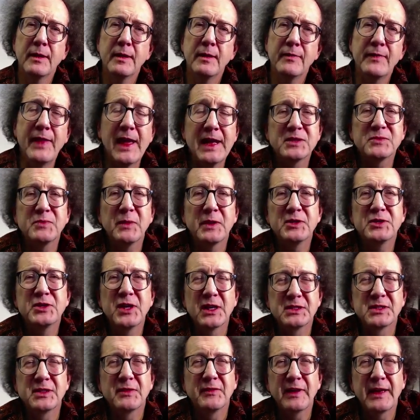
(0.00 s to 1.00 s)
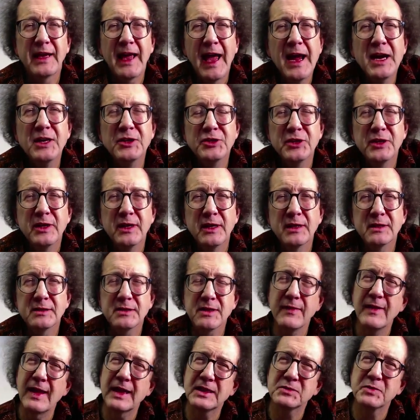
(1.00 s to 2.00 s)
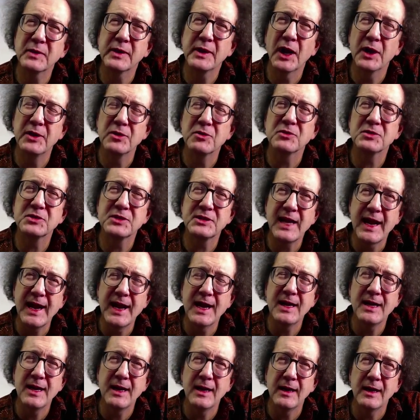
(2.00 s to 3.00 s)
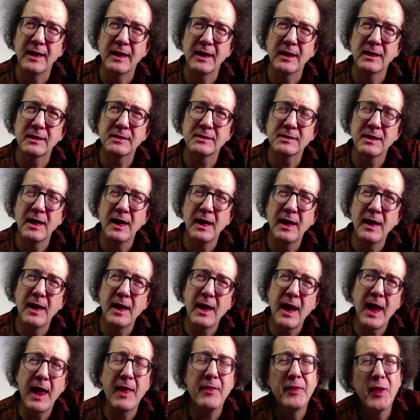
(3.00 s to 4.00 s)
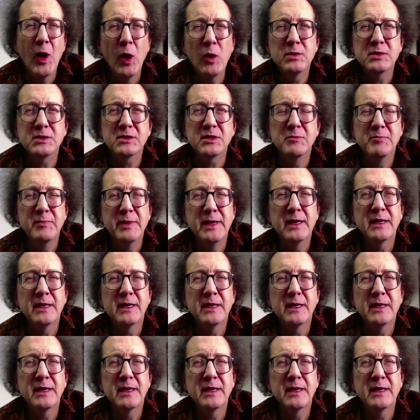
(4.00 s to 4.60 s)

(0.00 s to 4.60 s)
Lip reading: That's what justification is, and that's what understanding is, and those can be